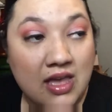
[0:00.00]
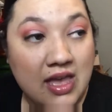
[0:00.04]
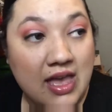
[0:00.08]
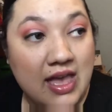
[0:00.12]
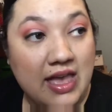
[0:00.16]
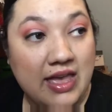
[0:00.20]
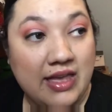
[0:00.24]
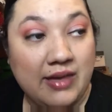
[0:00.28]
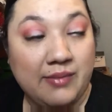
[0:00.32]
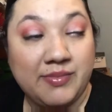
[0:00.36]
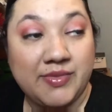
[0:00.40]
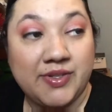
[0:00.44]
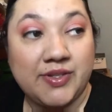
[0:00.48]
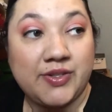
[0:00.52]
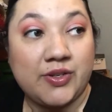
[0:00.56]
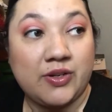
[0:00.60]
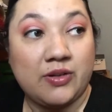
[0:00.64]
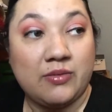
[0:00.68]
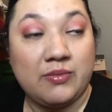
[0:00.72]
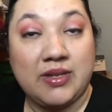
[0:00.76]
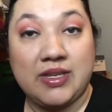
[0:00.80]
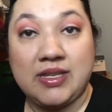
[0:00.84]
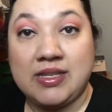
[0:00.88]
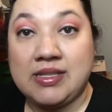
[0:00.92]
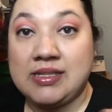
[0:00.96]
I am
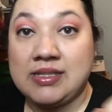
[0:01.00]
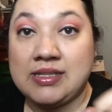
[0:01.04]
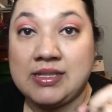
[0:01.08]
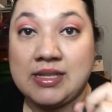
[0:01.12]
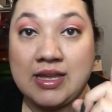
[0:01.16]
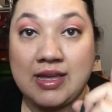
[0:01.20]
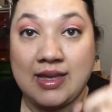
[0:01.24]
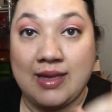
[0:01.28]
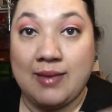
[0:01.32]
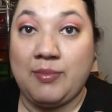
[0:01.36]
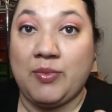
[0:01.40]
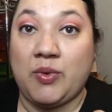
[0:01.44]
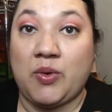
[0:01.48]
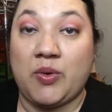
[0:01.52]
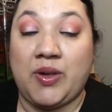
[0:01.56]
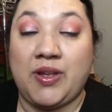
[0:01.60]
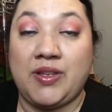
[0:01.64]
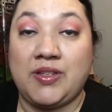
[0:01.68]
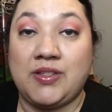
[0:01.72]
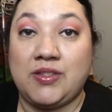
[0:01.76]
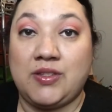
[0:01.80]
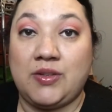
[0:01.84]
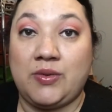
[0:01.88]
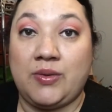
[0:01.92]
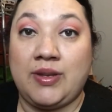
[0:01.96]
determined. I'm going
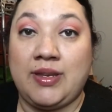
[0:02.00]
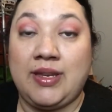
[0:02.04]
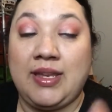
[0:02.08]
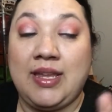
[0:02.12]
to do it,